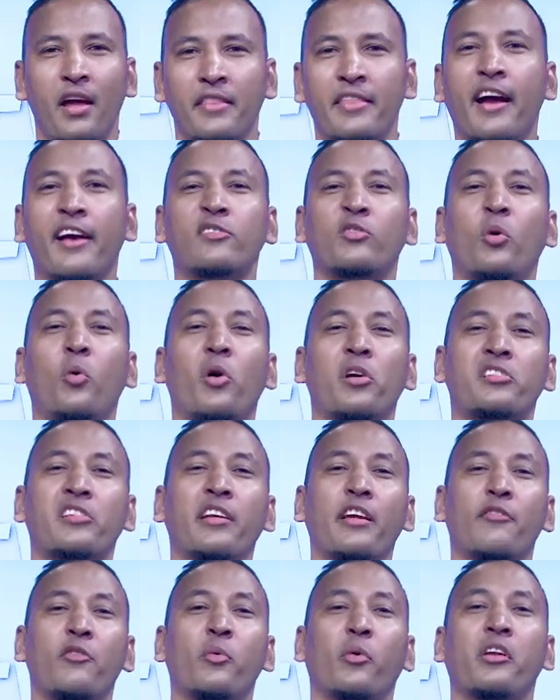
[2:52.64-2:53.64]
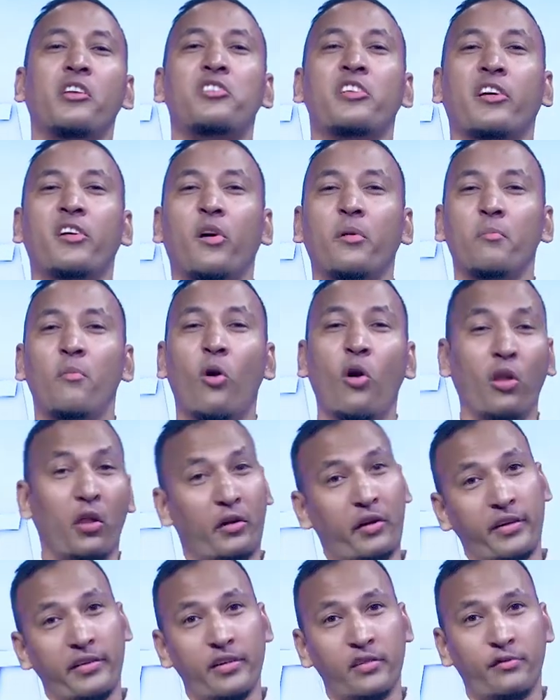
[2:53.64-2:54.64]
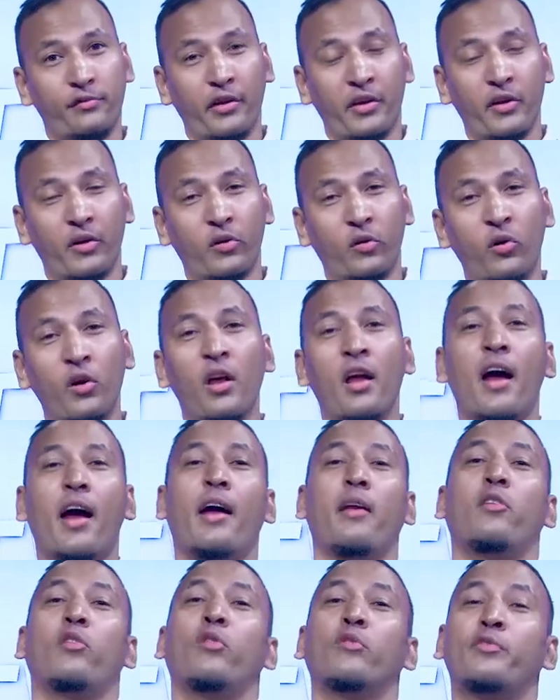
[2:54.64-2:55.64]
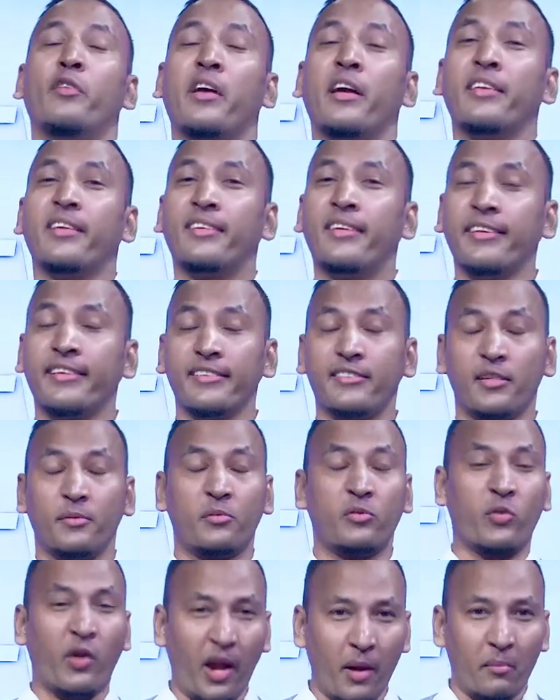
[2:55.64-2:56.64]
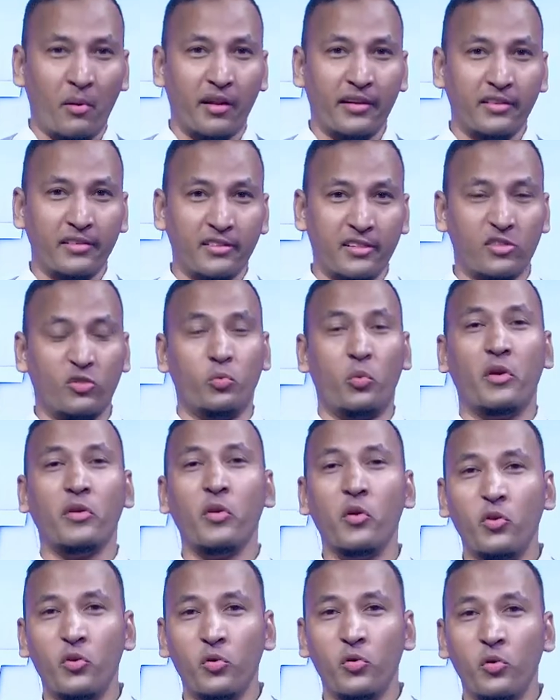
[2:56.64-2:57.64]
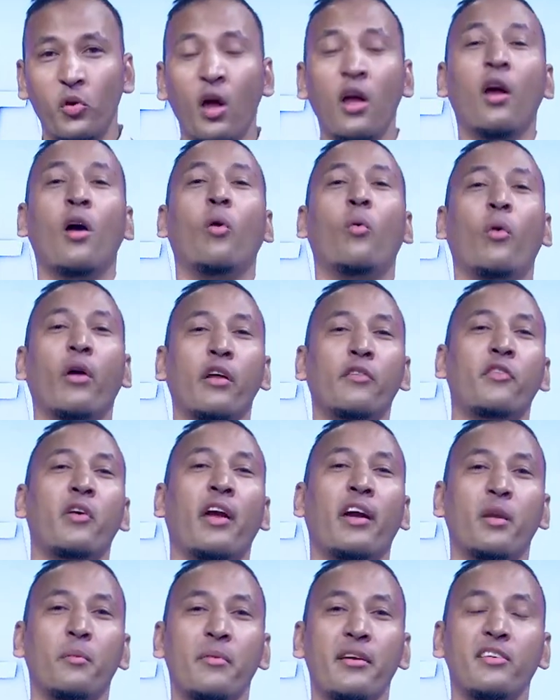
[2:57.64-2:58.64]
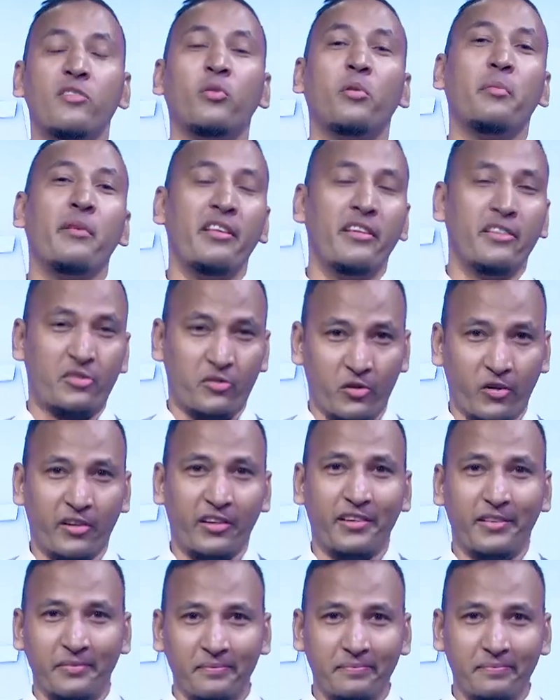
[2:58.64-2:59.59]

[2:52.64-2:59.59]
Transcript: Thanks for watching. If you want to check out more, look at this video. And don't forget to click the subscribe button because when you do, one of your enemies will be destroyed.